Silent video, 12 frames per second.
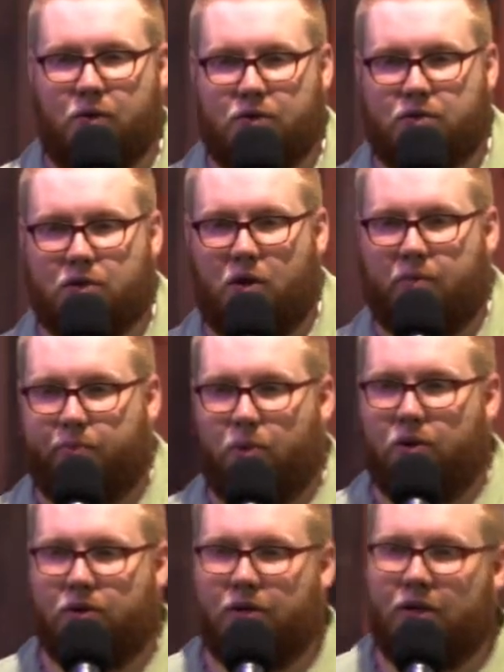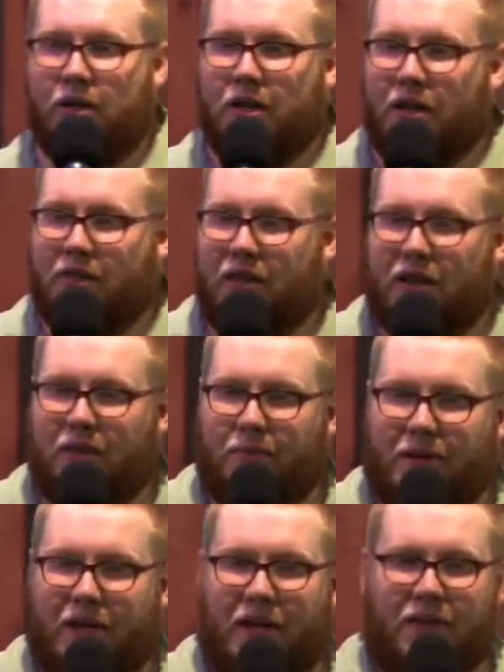And it was so important that at
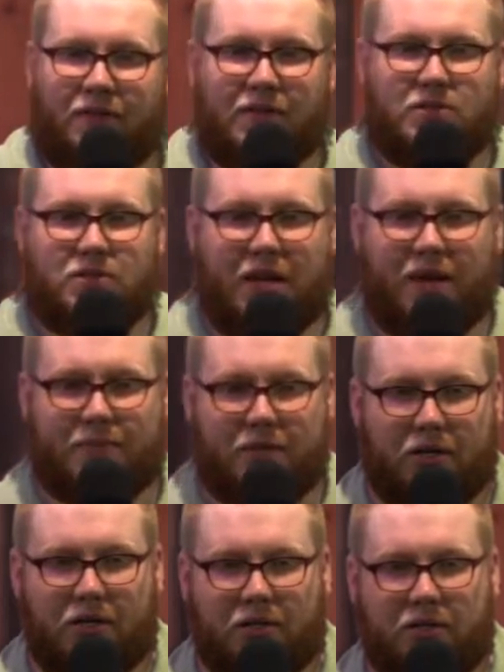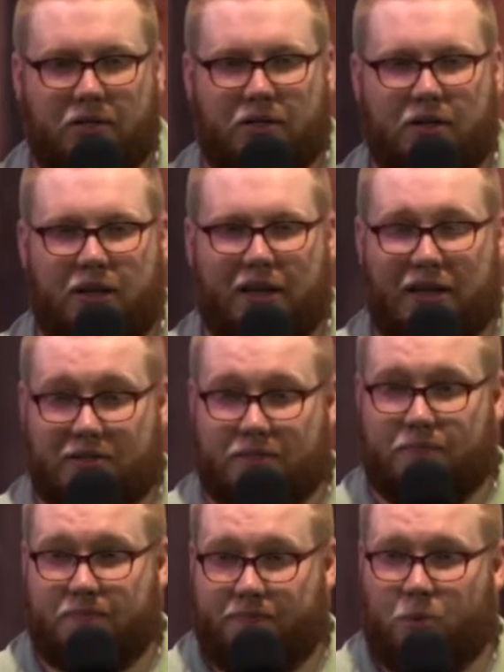the beginning of this chapter, it
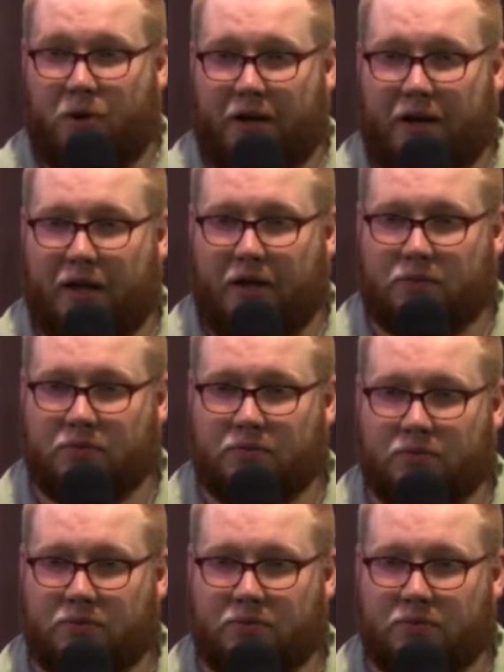gets pointed out.